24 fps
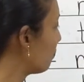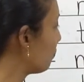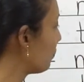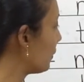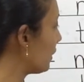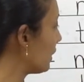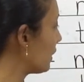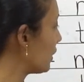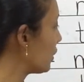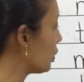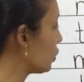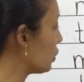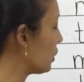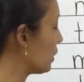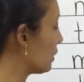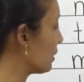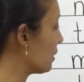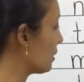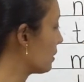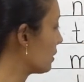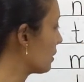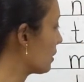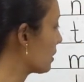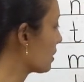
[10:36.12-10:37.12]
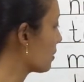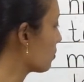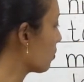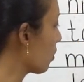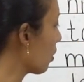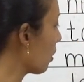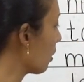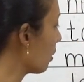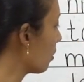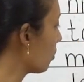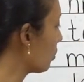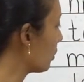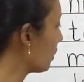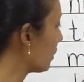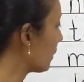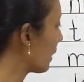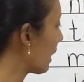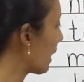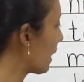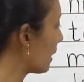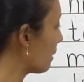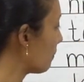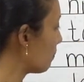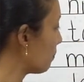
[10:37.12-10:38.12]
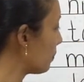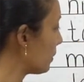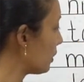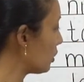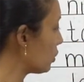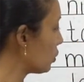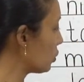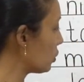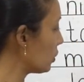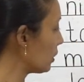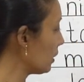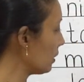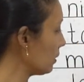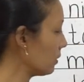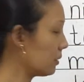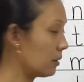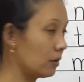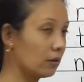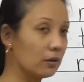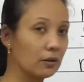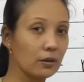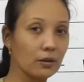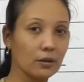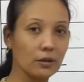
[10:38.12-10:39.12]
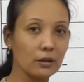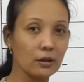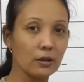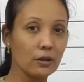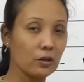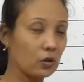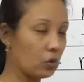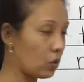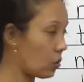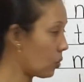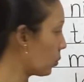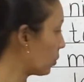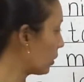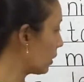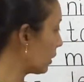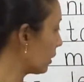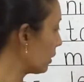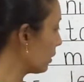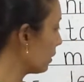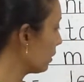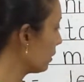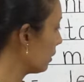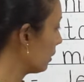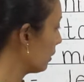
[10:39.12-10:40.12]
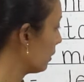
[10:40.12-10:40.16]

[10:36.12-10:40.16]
P G. This is a small word. I P G. No word.